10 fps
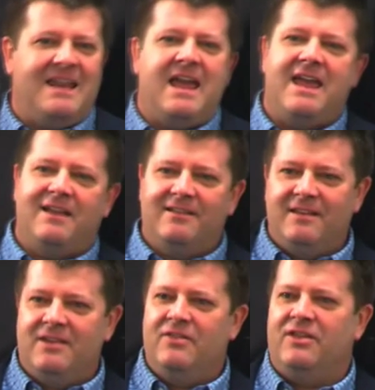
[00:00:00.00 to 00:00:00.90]

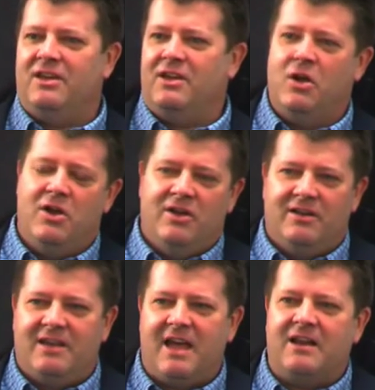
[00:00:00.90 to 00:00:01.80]
Enhancing the
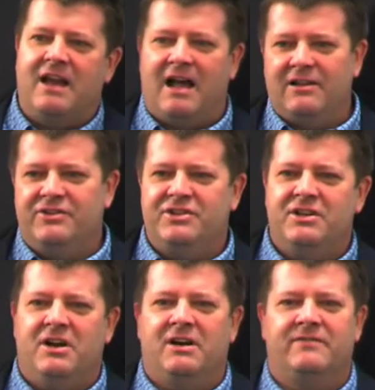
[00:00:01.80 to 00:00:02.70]

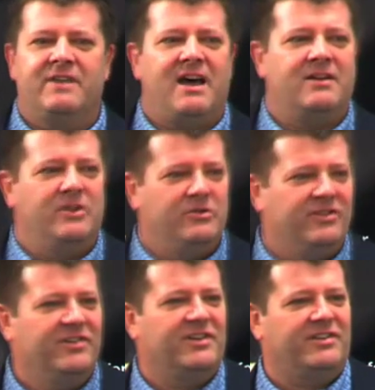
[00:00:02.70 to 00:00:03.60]
Technology of
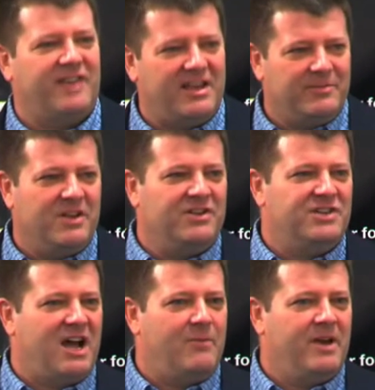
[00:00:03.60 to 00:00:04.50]
Diagnosis and Assessment
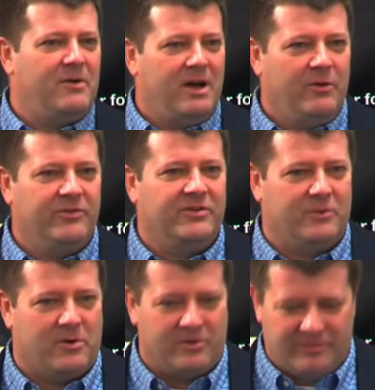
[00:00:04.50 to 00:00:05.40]
in Child Mental Health
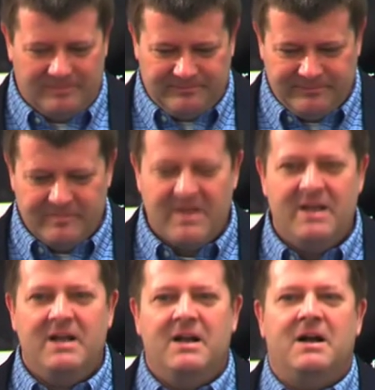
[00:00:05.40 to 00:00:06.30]
Disorders.
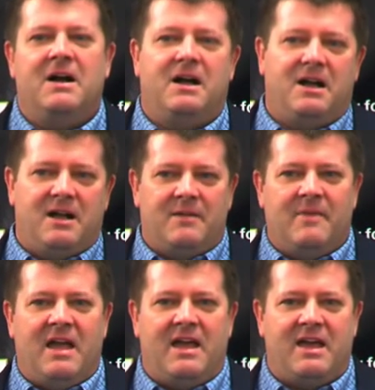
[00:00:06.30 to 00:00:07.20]

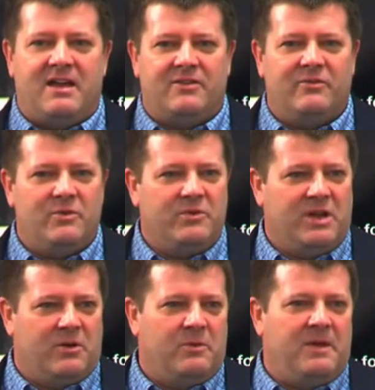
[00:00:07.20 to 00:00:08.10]
And,
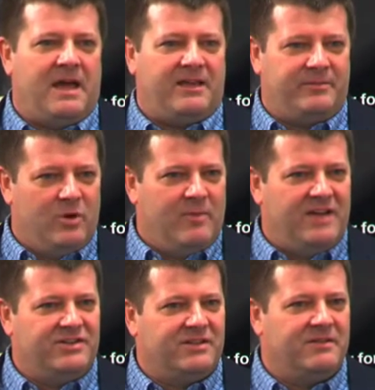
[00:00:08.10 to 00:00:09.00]
as Bill
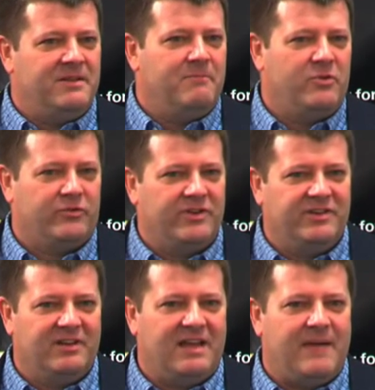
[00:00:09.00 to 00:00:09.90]
mentioned, most
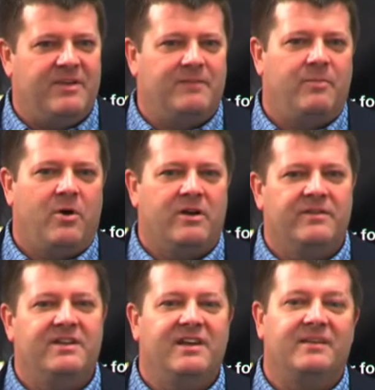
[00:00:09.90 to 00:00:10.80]
recently I've been
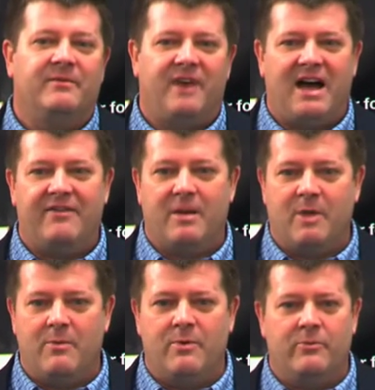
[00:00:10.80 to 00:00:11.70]
part of the DSM-5
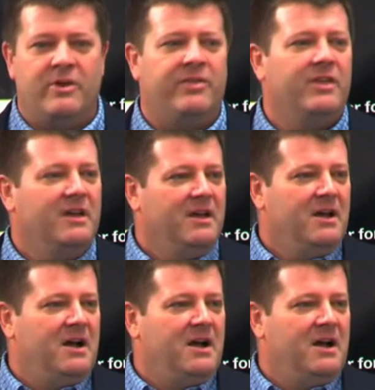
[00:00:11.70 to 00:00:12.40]
coming up with